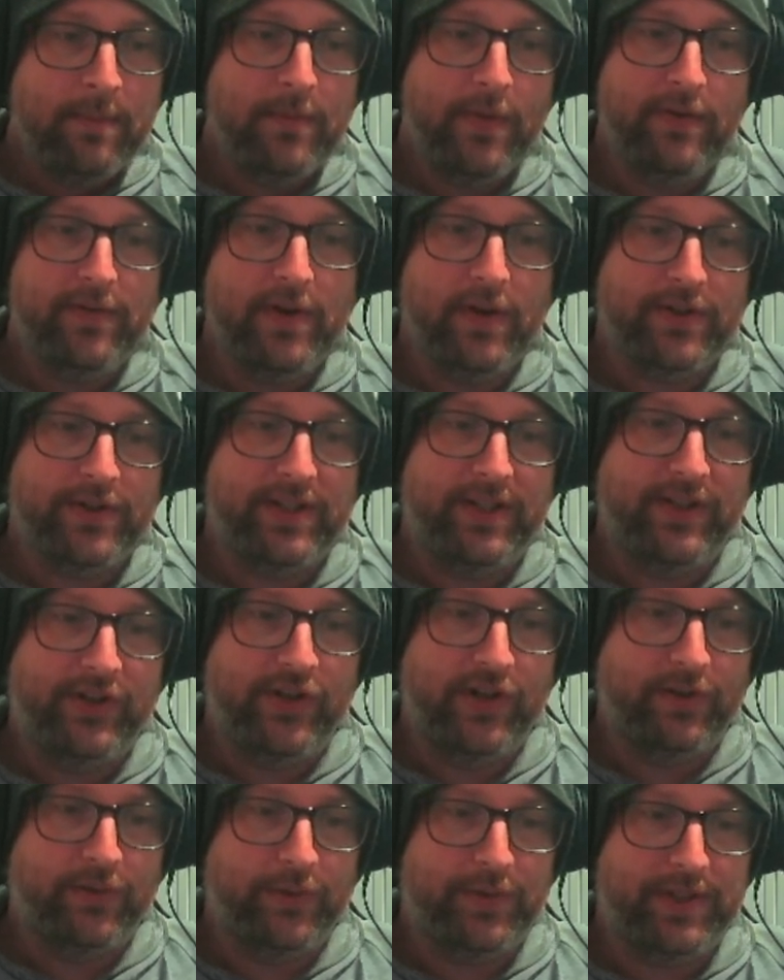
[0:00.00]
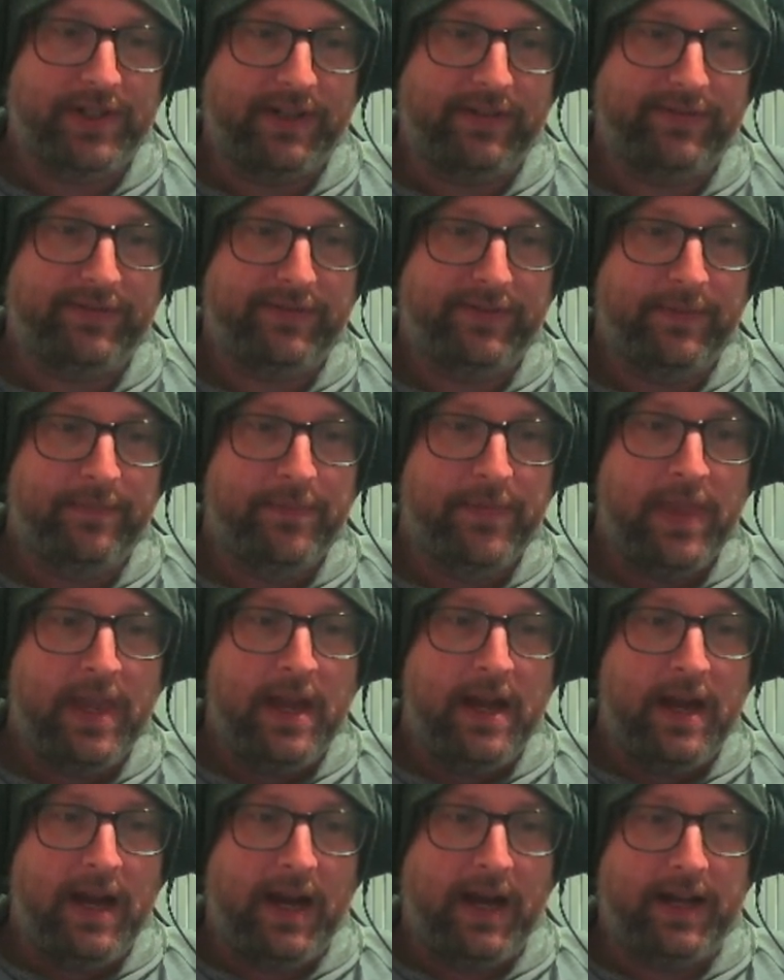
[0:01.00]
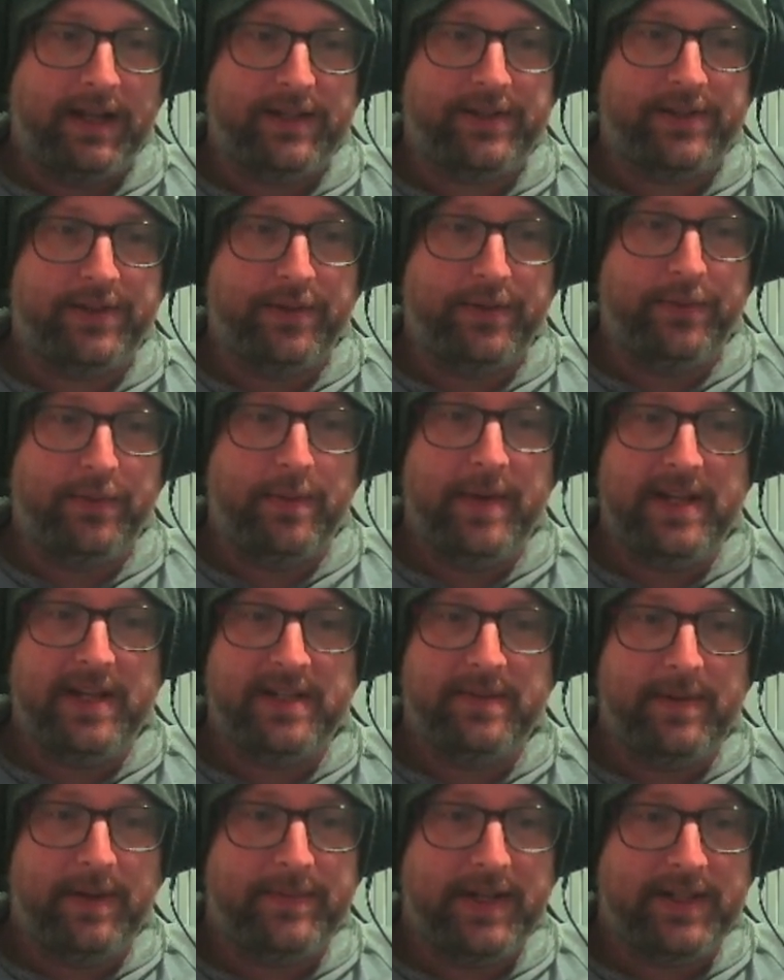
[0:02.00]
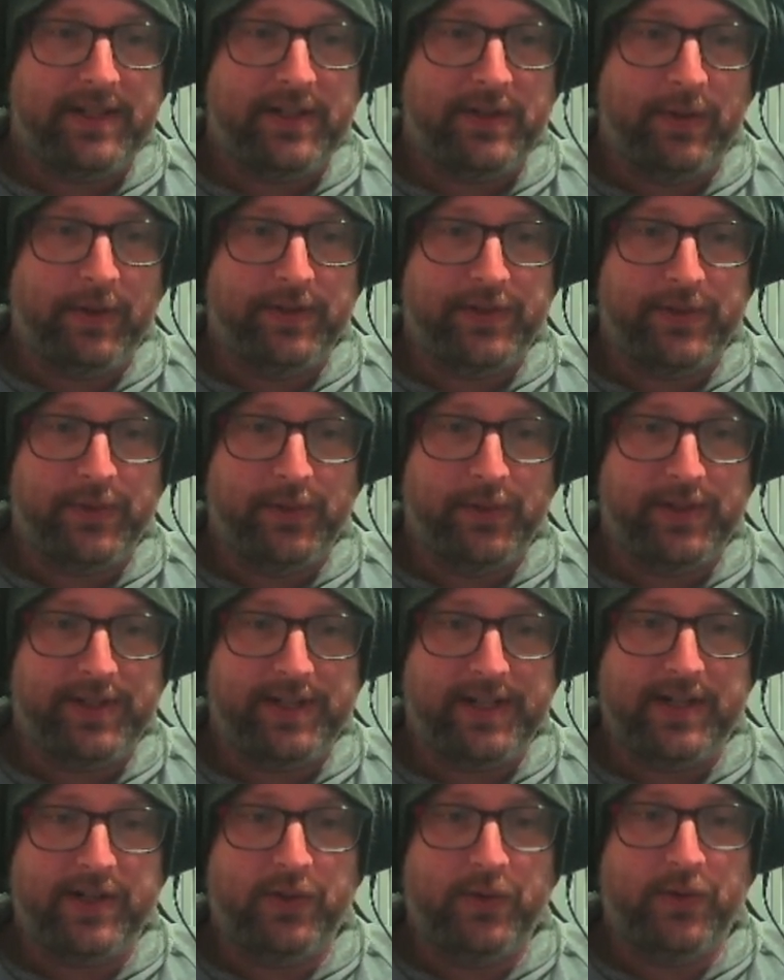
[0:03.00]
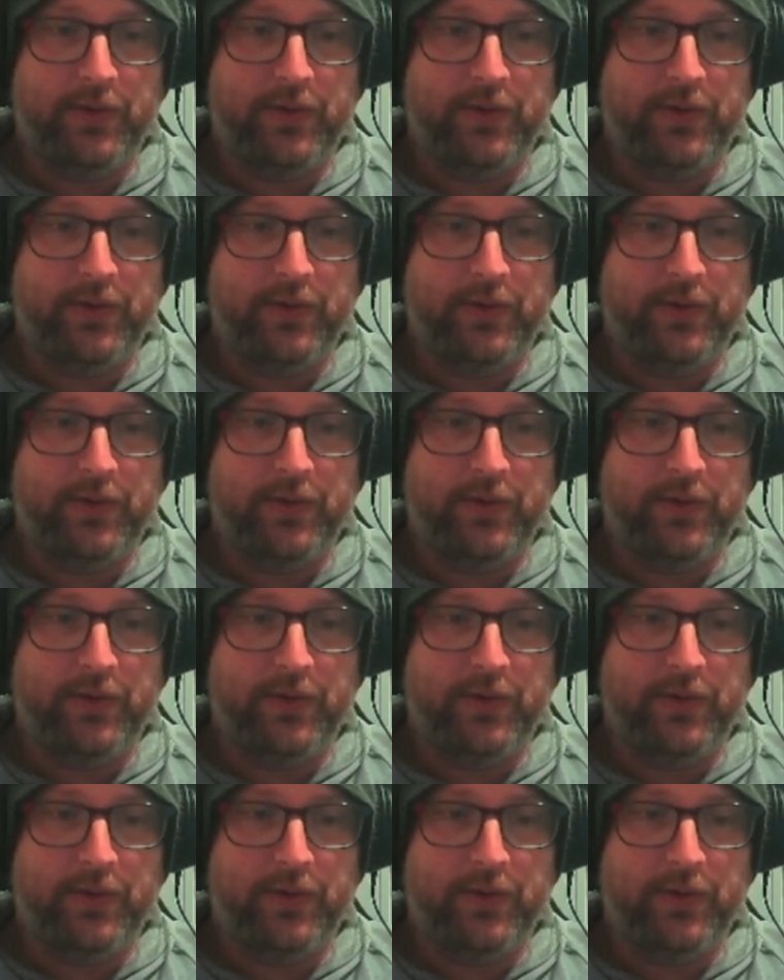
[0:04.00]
Moving on to the general stuff. Uh, so we made some updates to our installer slash